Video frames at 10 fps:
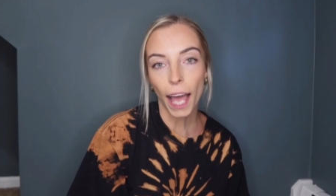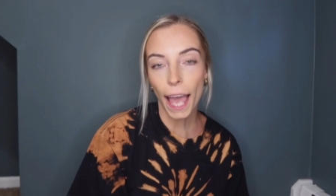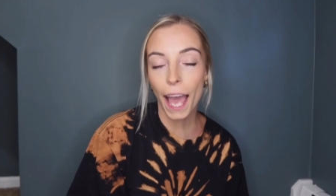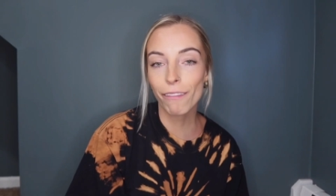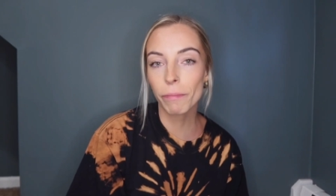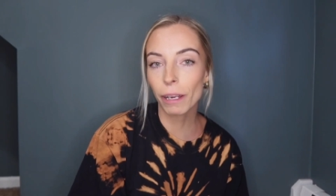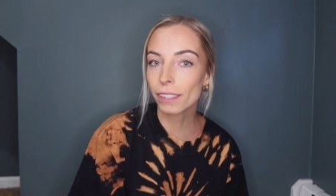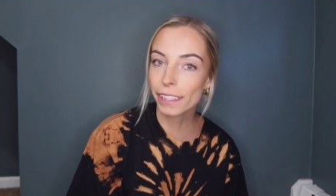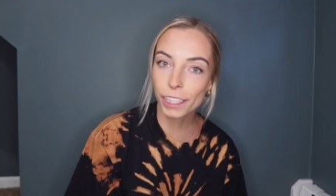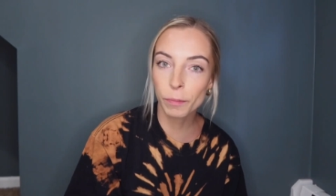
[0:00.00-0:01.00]
I have
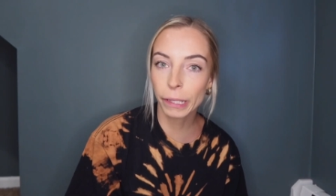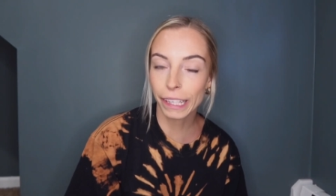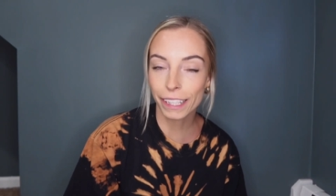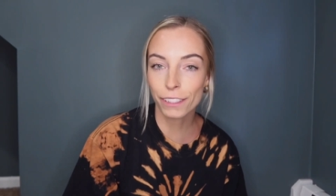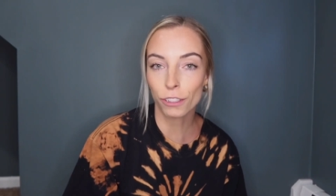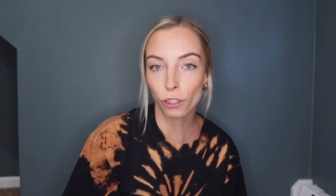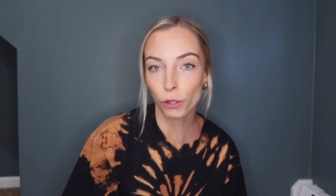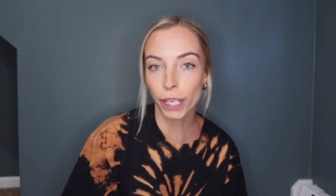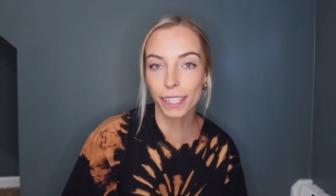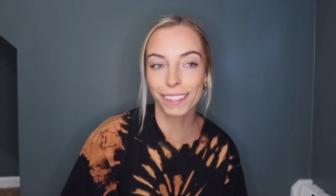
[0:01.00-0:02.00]
about six bikinis to show
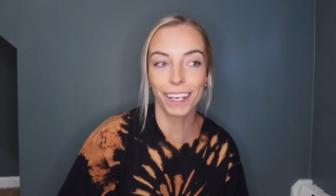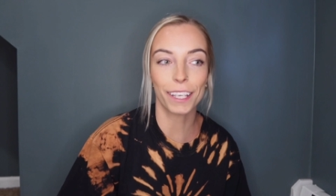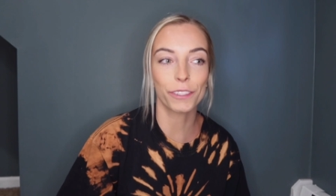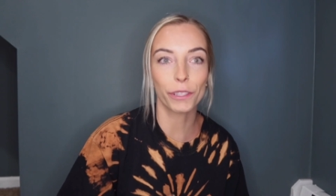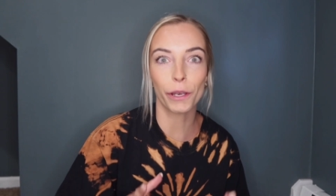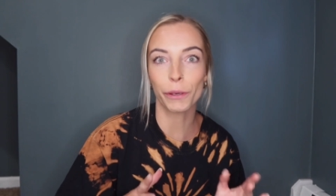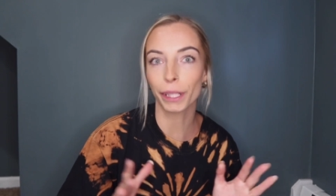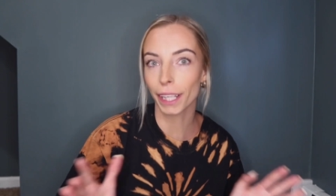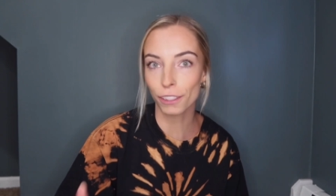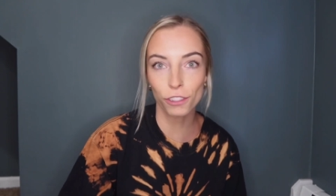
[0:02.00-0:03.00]
you guys today, so
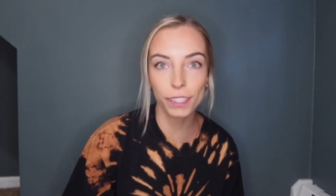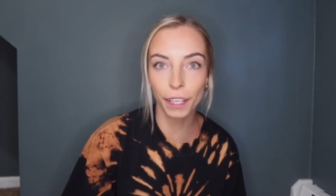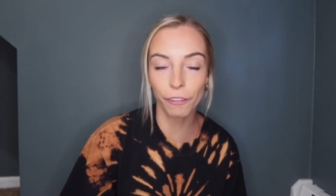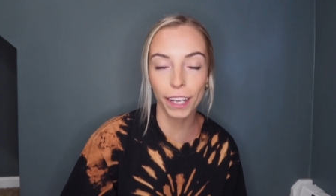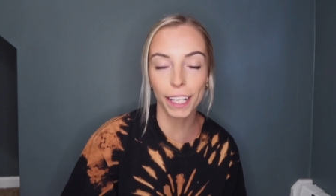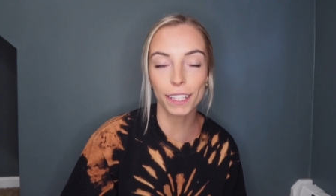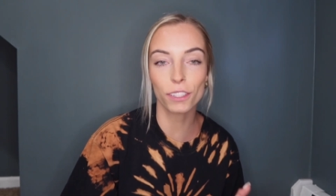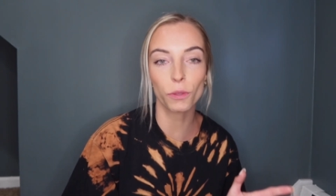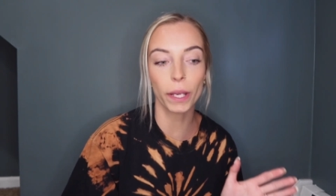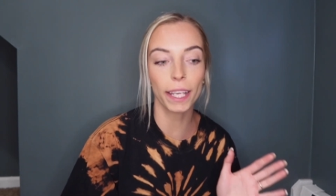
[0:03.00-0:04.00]
let's just get right
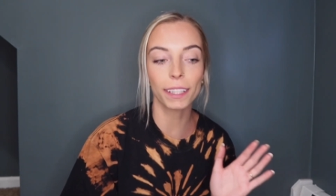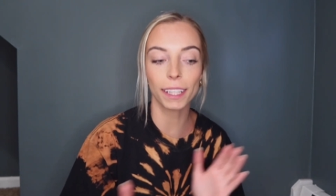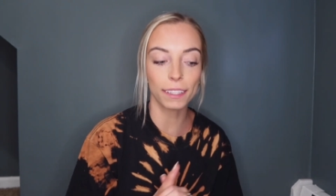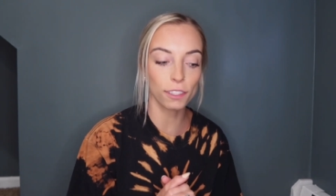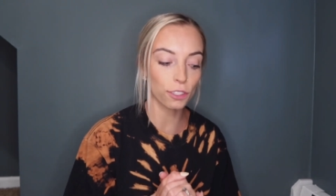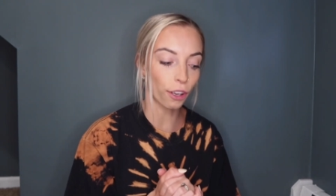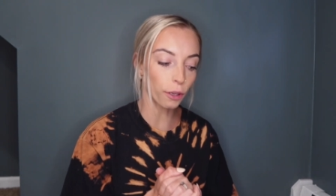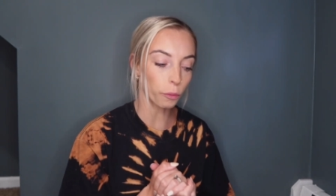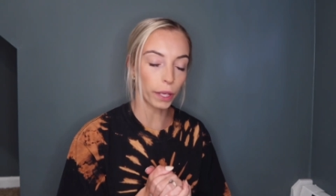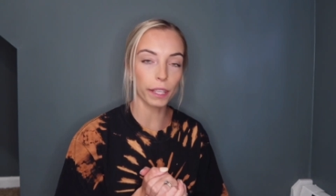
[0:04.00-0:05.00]
into it. Let's
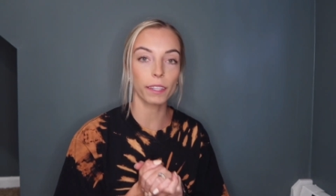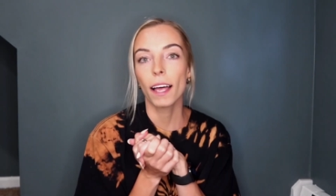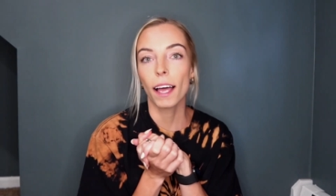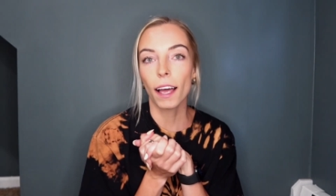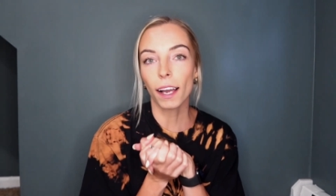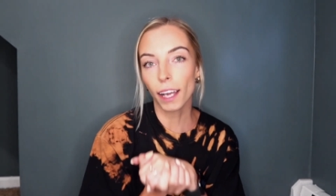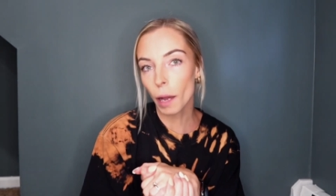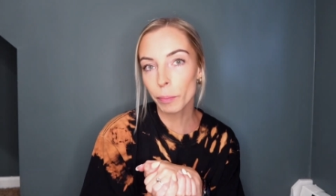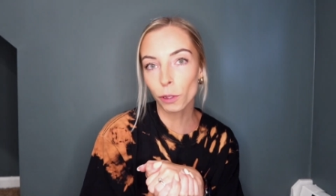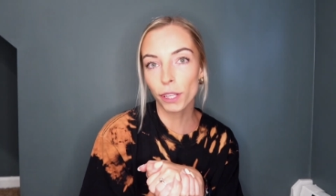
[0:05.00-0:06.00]
start with a
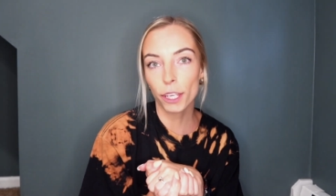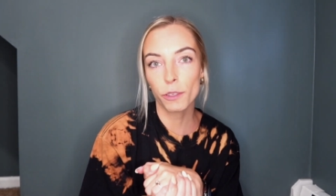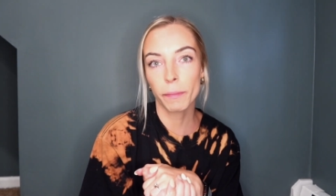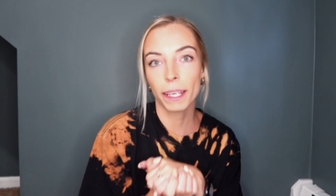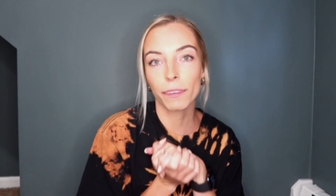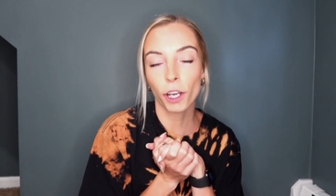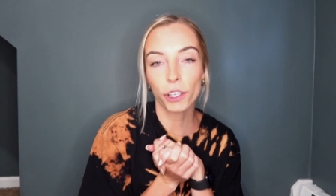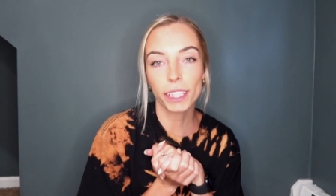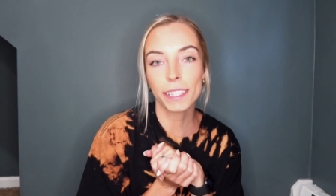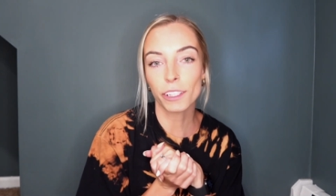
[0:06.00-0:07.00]
couple that you may have
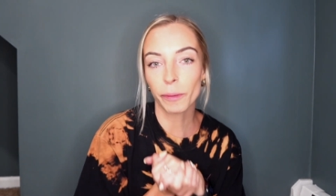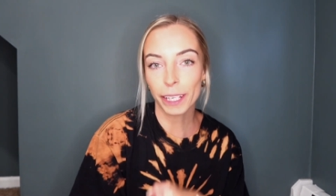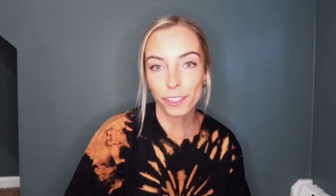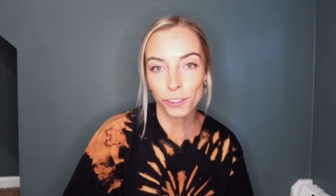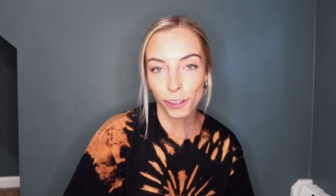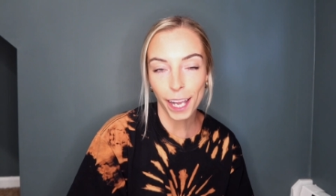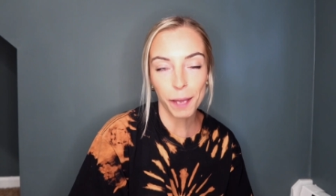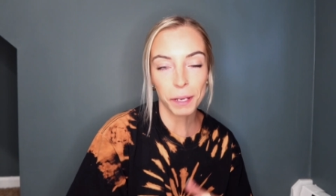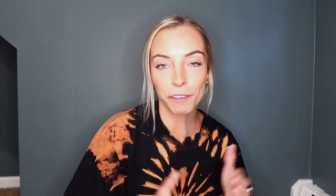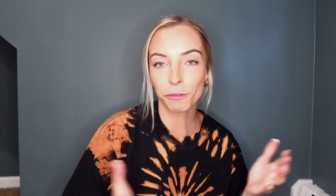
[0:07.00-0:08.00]
already seen on my
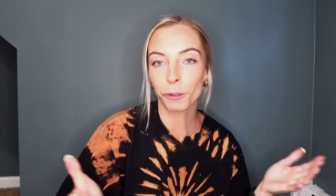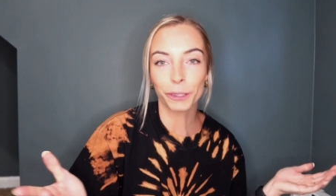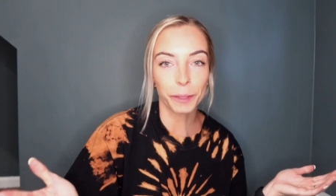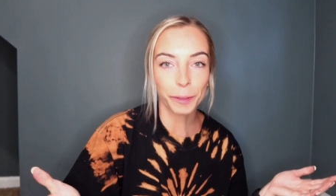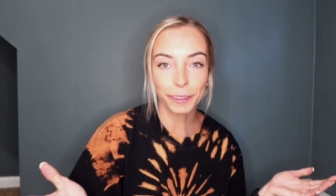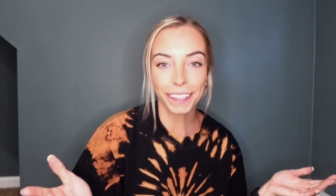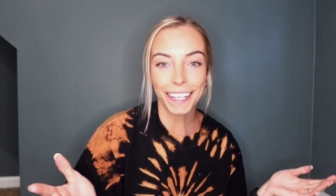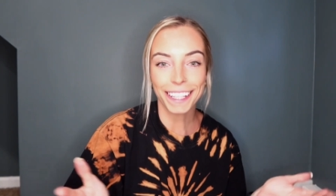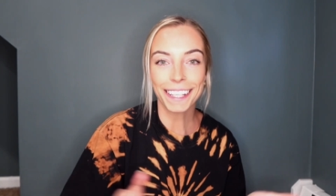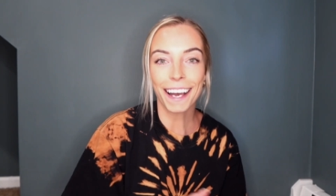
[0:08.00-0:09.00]
Instagram. I've worn them
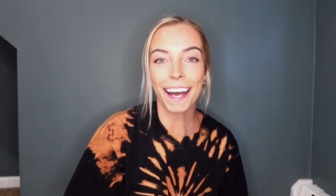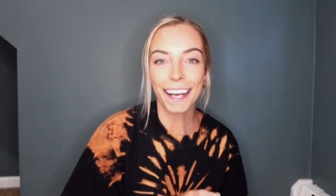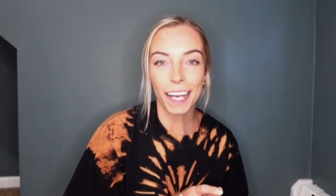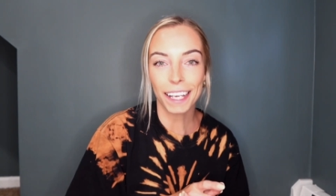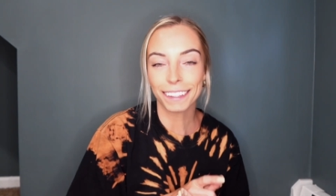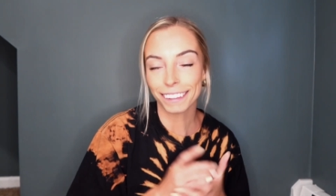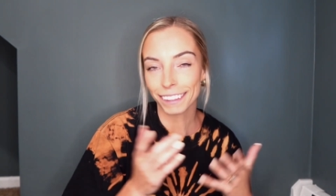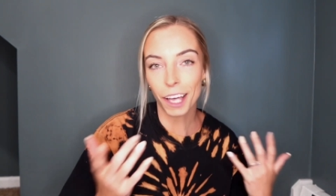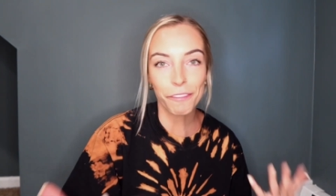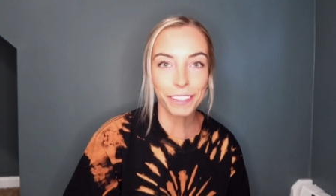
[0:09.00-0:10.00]
already. I
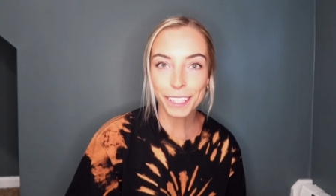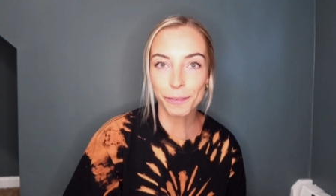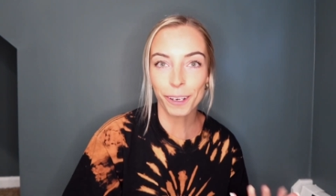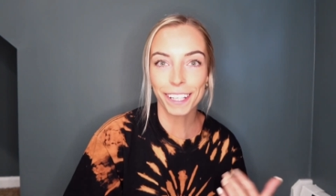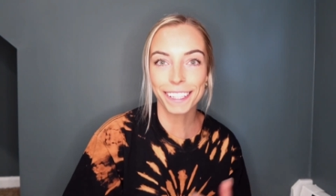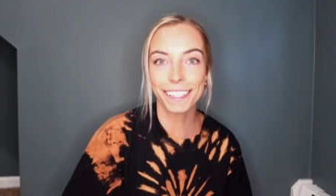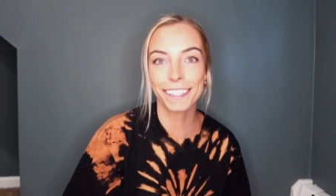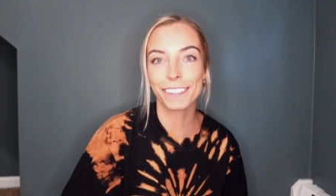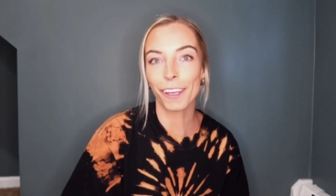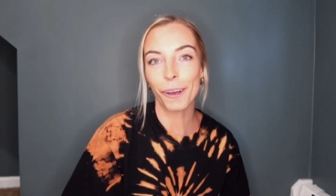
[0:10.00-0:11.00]
love these
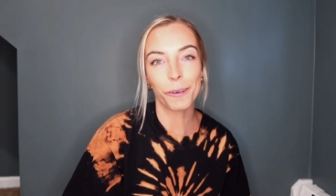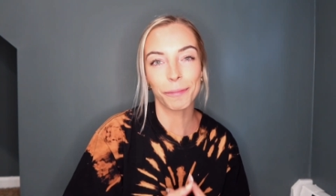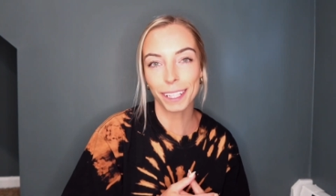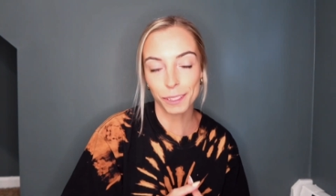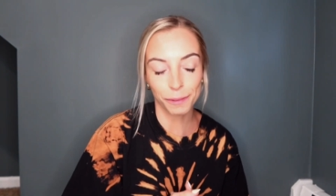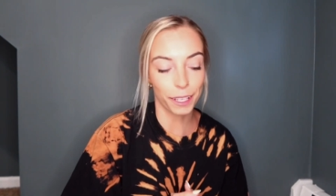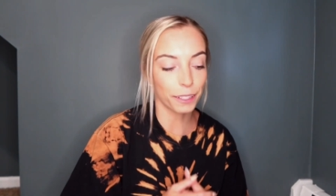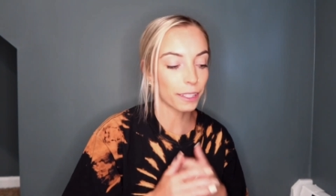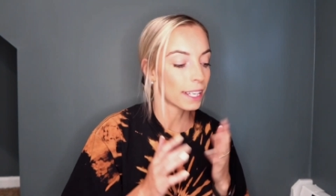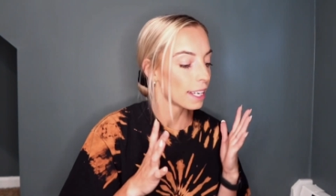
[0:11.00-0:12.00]
ones, so might as
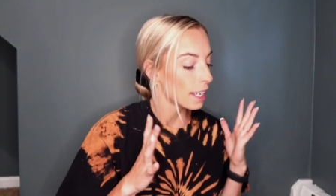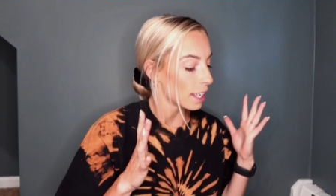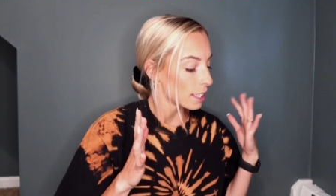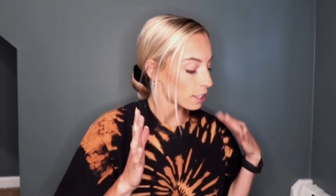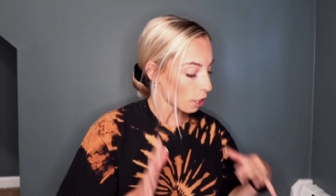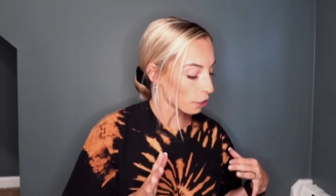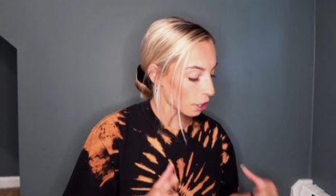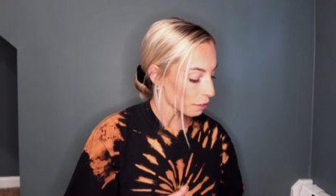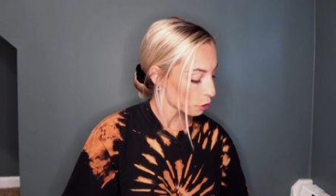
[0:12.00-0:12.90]
well it off